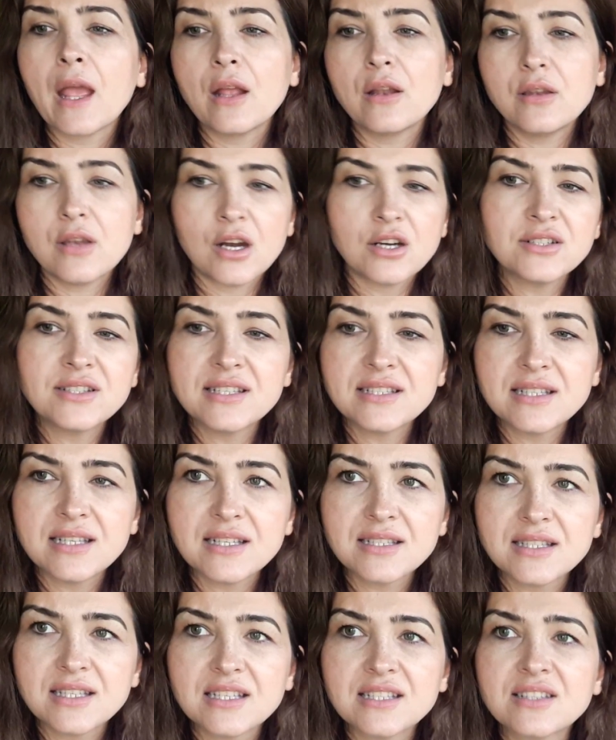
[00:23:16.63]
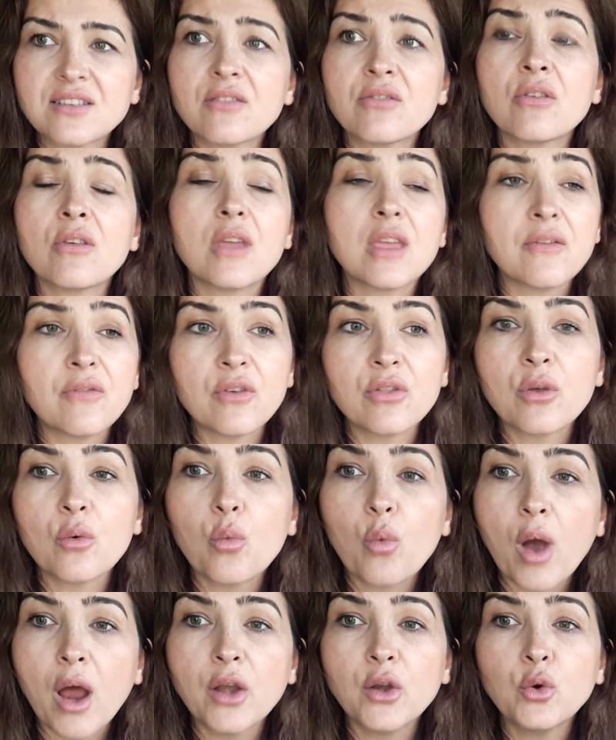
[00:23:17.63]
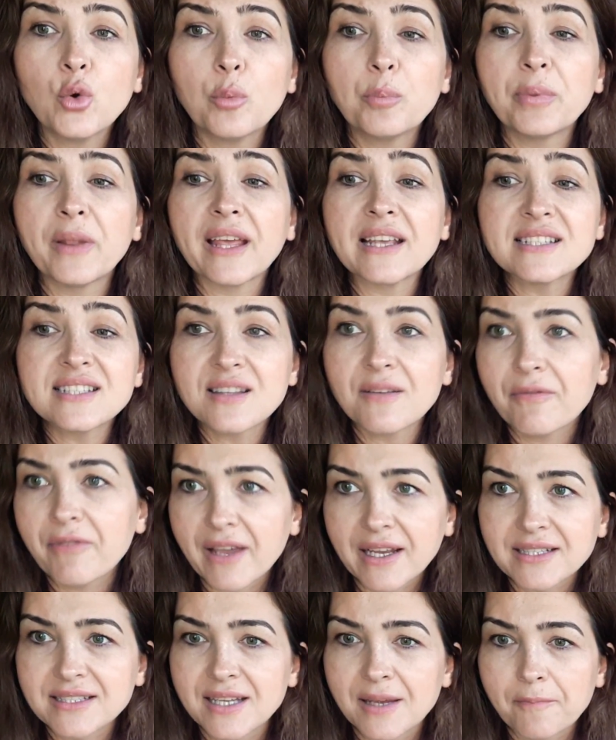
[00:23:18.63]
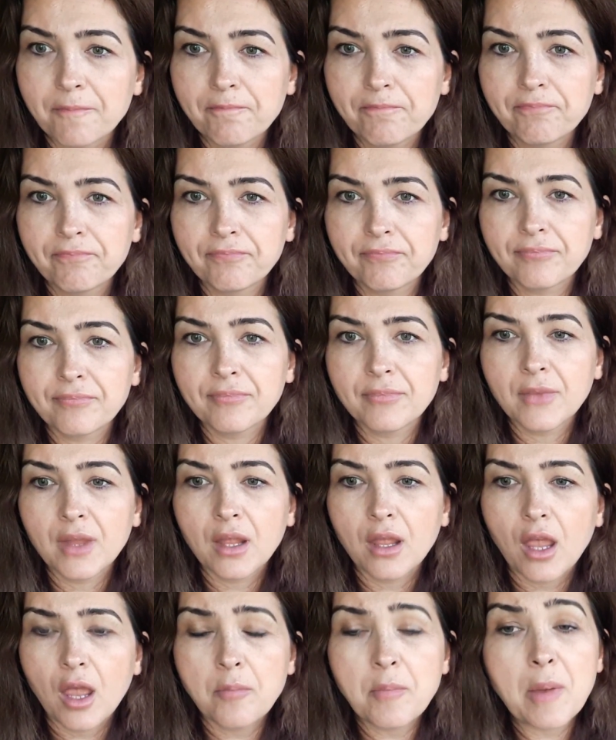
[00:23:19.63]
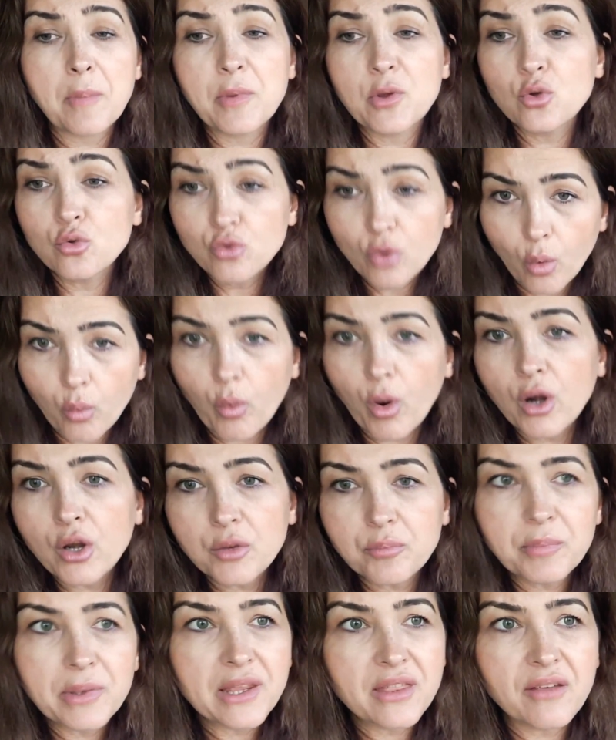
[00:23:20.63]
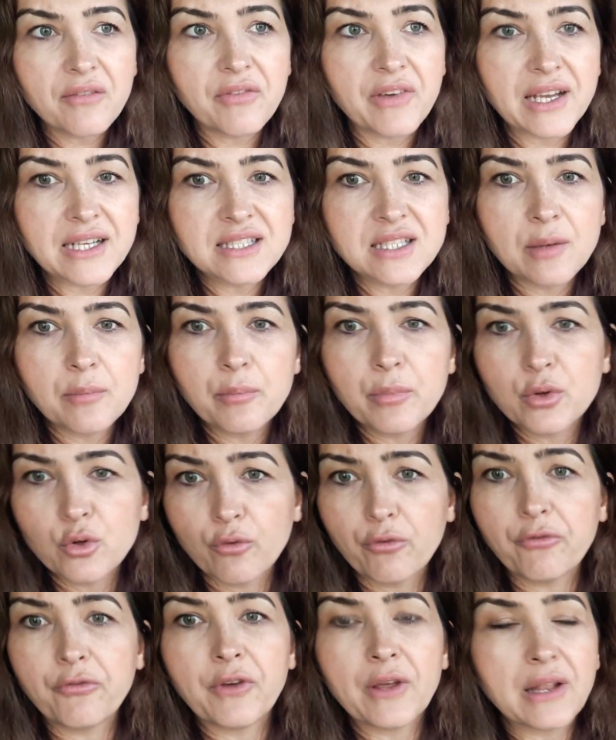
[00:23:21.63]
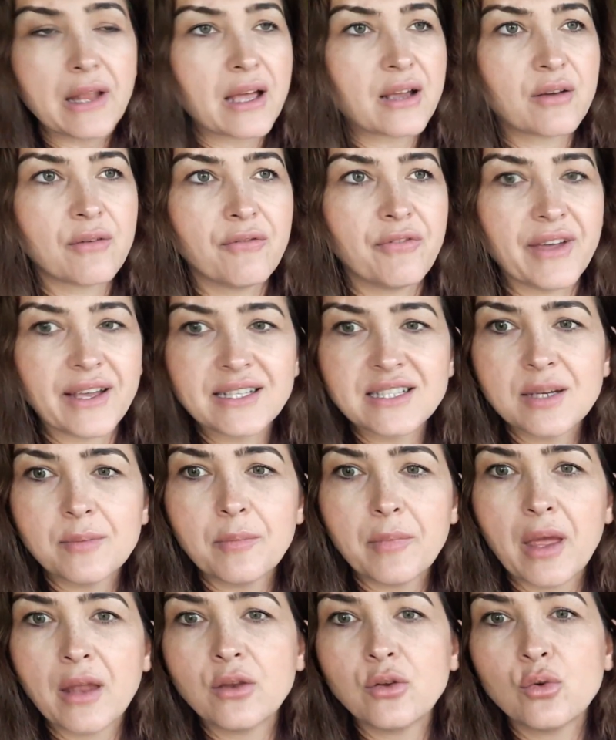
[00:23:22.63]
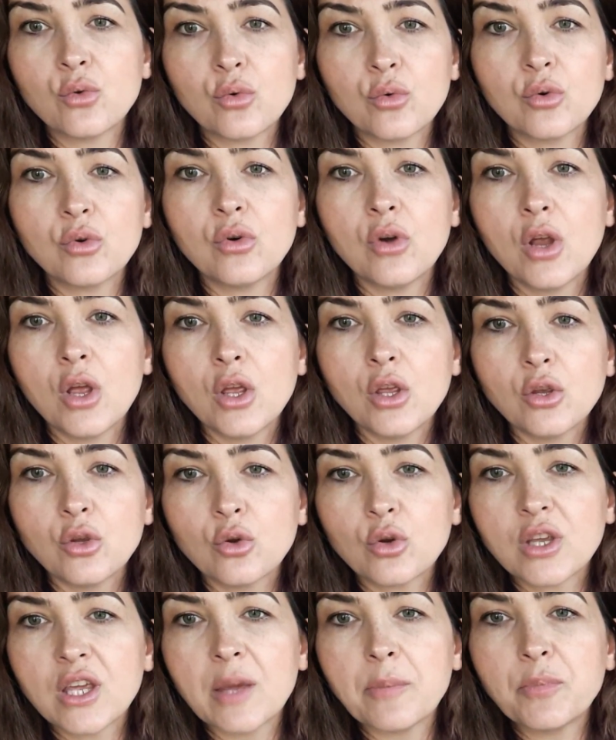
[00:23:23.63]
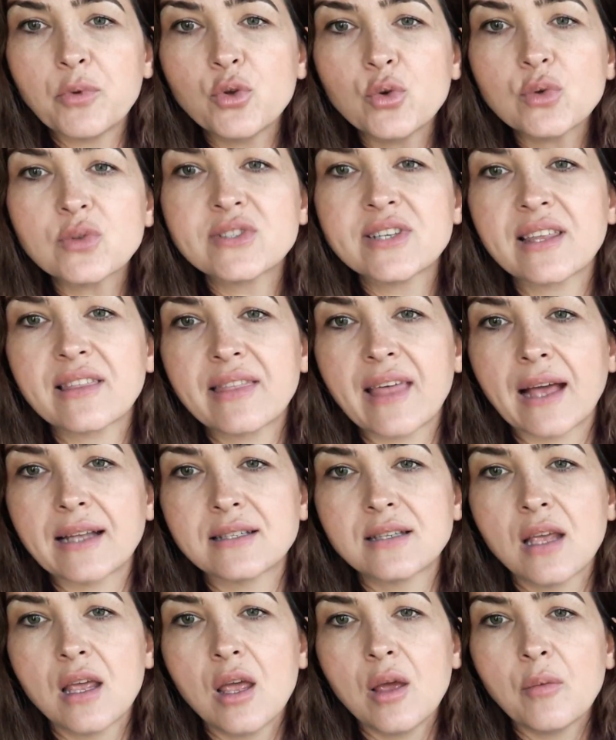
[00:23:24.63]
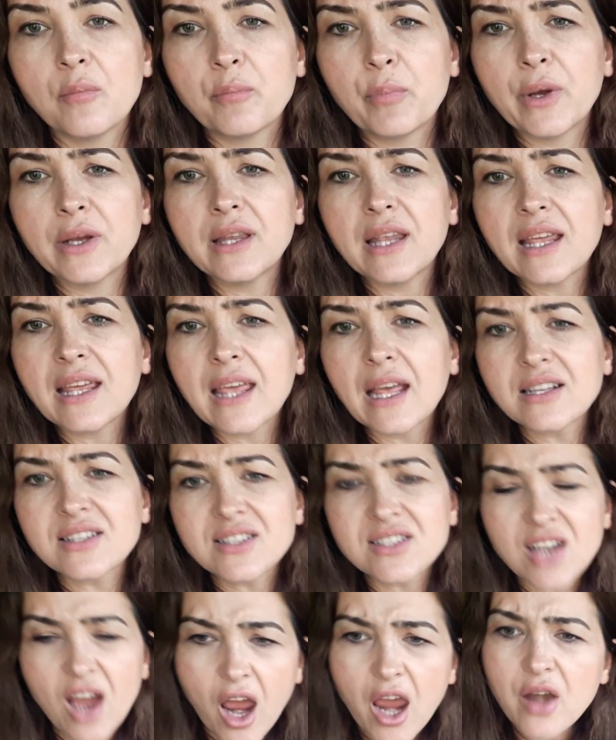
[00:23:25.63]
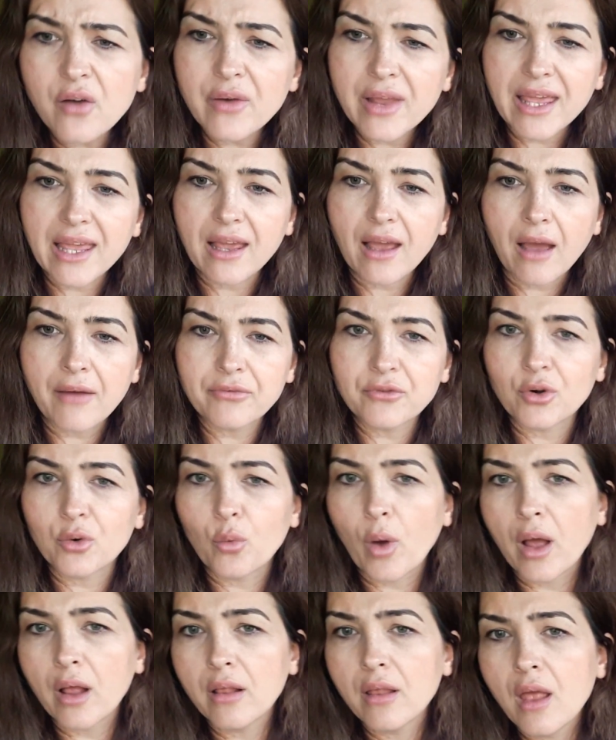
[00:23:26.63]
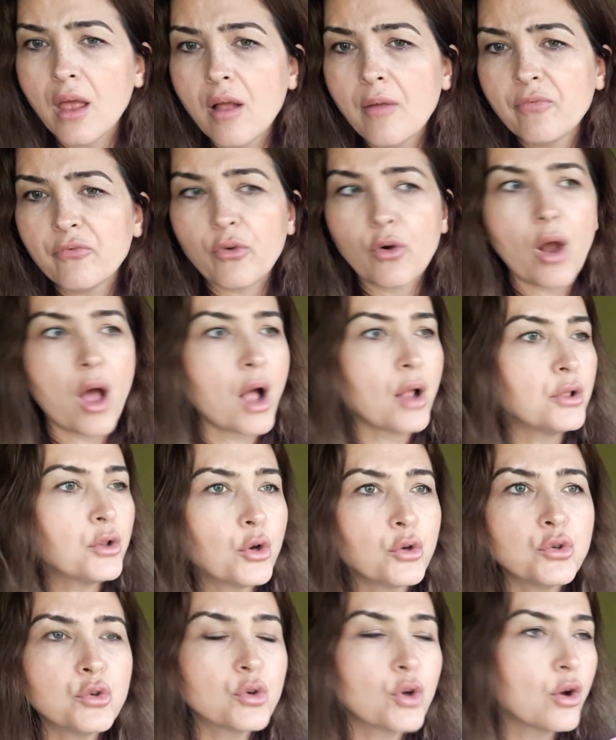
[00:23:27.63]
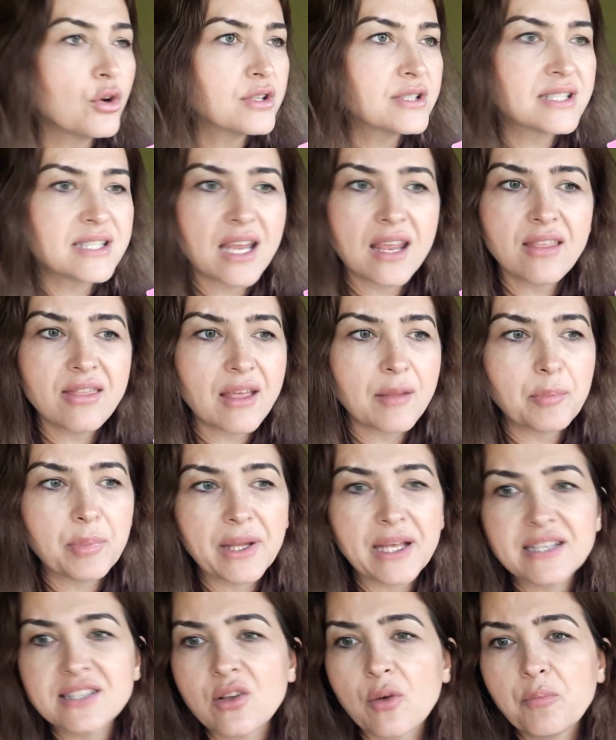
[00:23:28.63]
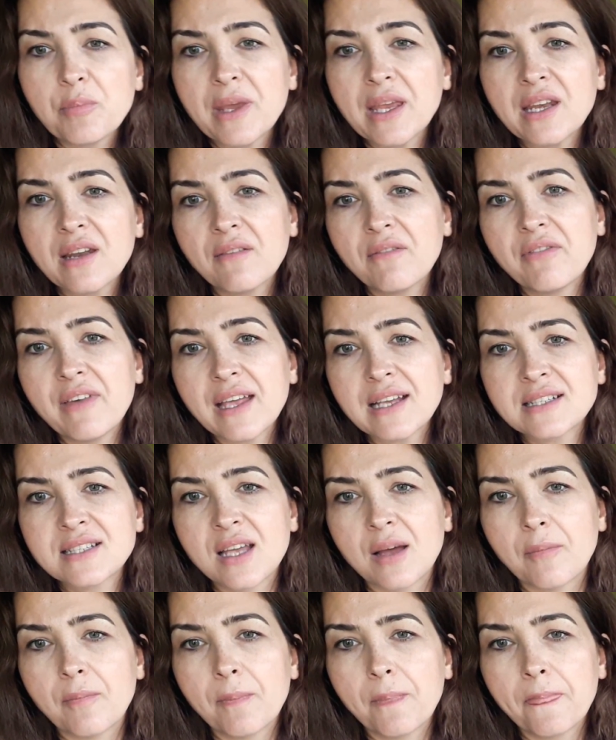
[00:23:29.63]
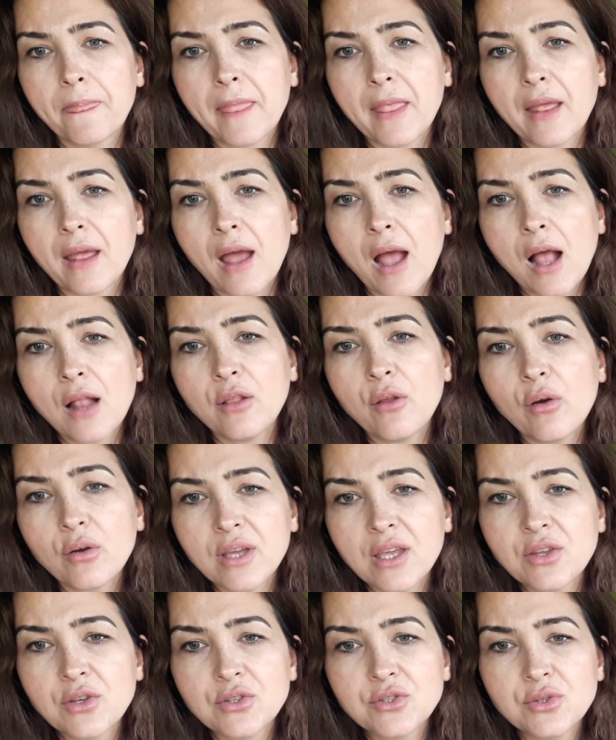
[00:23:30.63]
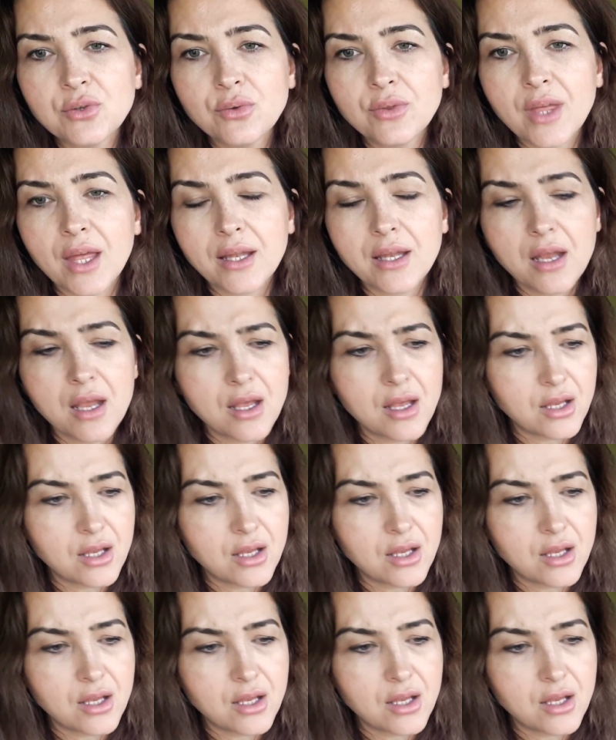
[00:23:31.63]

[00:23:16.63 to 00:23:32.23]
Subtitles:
Narcissist is even the one who plays the victim. And maybe you don't want to be the victim, but you feel like a victim, and you keep using that. But it gets tiring after a while. For how long are you going to stay in that place of being a victim? How long can you do that?